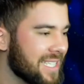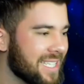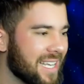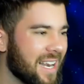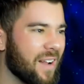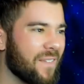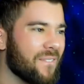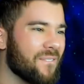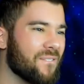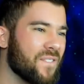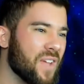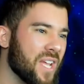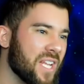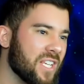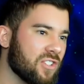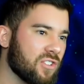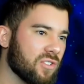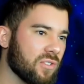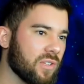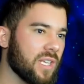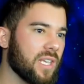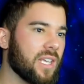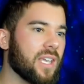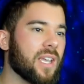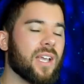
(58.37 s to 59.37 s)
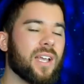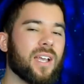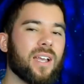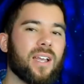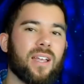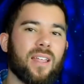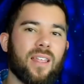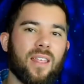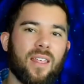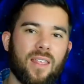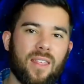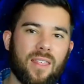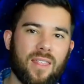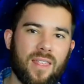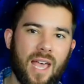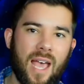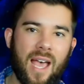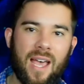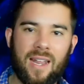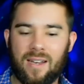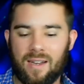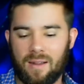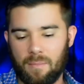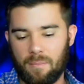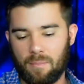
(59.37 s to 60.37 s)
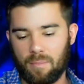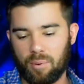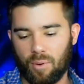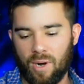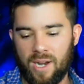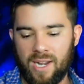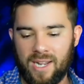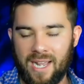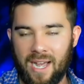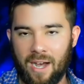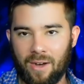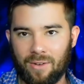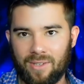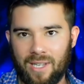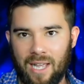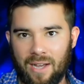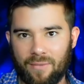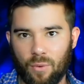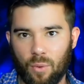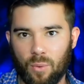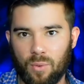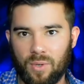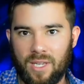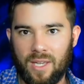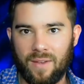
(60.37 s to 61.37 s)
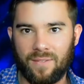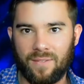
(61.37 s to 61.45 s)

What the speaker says: And eventually that breakout level gives